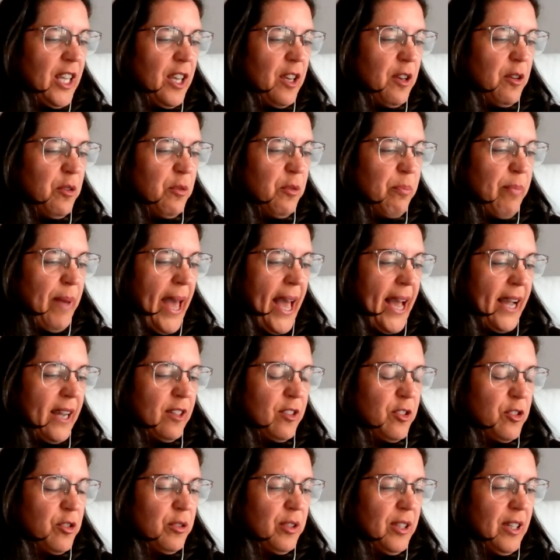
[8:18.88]
you
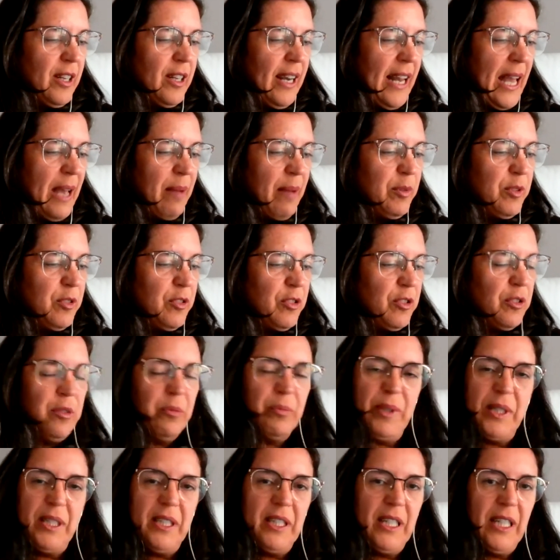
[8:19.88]
back to the lab too,
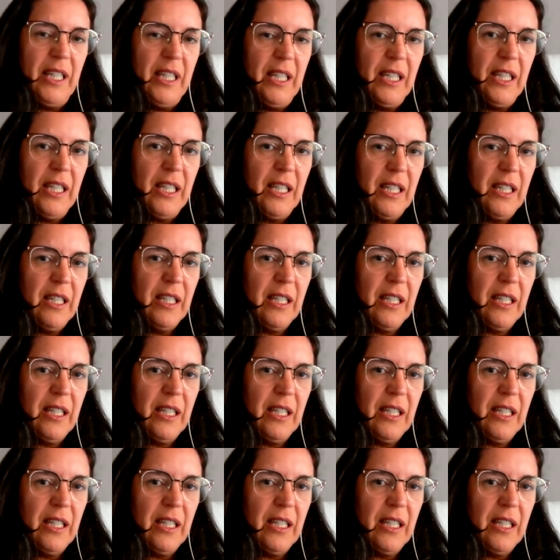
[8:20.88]
Brittany?